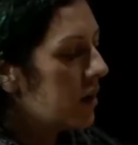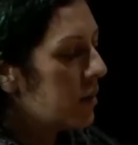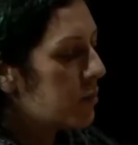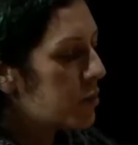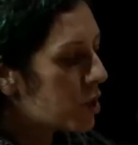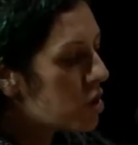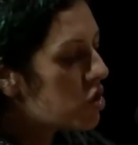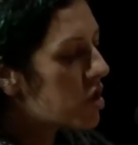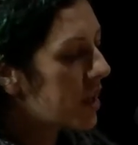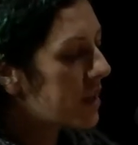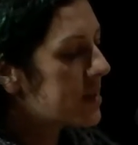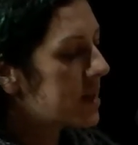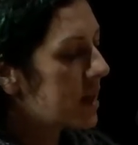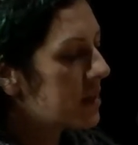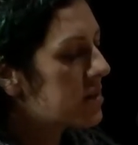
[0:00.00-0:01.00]

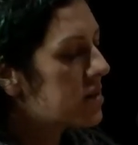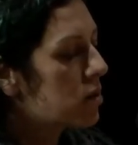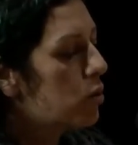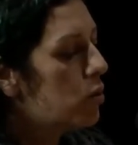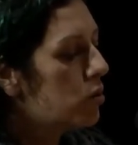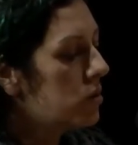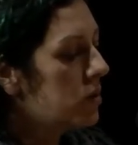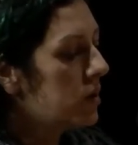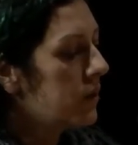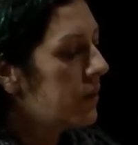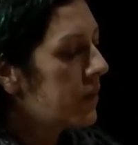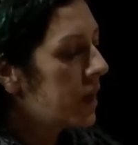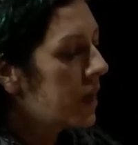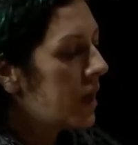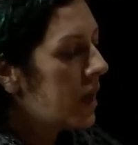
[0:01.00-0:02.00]
projects at school.
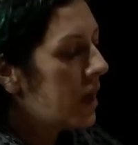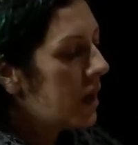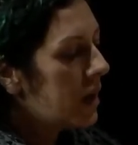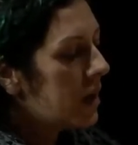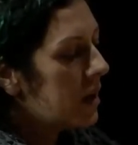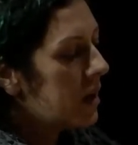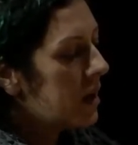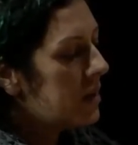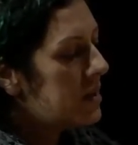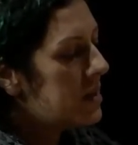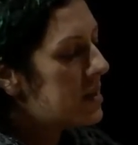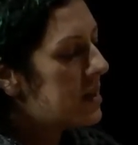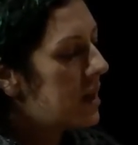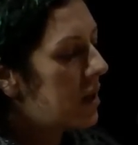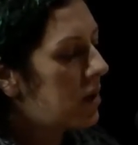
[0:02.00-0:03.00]
It
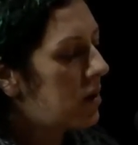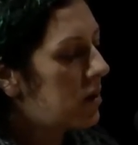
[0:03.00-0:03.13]
is like